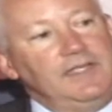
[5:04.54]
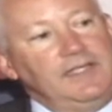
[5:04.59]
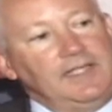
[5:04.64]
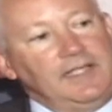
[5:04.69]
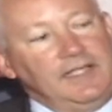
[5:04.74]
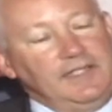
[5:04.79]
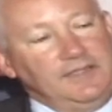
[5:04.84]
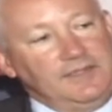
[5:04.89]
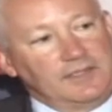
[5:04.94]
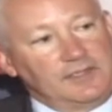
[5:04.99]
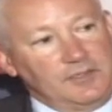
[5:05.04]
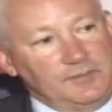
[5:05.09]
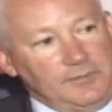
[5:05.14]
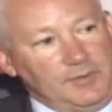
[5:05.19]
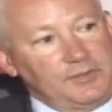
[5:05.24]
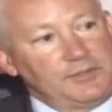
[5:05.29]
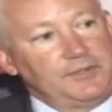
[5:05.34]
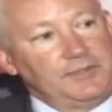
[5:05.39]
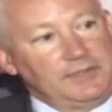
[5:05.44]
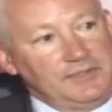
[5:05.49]
in the
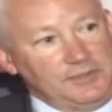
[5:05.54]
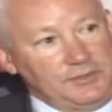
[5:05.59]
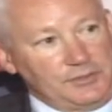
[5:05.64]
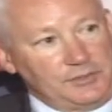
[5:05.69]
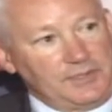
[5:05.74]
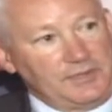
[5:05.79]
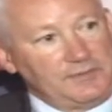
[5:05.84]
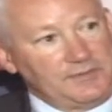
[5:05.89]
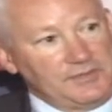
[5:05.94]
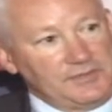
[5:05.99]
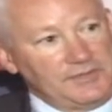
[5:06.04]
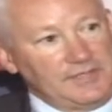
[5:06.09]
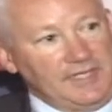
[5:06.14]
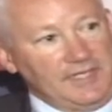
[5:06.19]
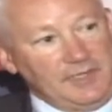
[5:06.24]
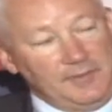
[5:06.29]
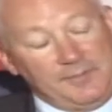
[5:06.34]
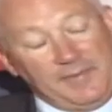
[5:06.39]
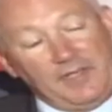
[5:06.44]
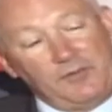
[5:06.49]
commercial insurance
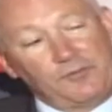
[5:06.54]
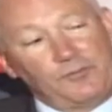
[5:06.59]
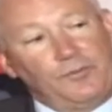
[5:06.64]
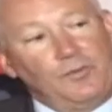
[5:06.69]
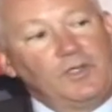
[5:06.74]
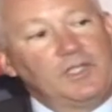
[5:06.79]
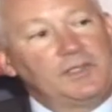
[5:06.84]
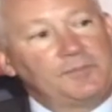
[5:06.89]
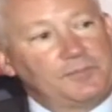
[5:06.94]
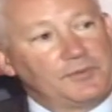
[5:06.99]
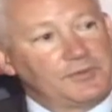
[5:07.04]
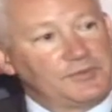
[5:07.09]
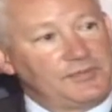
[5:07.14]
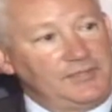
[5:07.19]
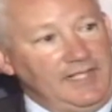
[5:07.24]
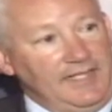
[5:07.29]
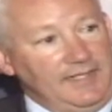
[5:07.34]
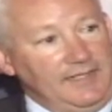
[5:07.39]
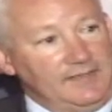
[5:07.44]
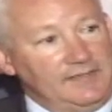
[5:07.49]
side, about
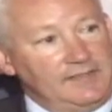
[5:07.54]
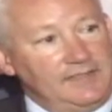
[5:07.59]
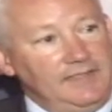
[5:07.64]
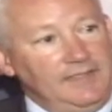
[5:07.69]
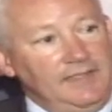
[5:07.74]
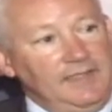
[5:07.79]
40%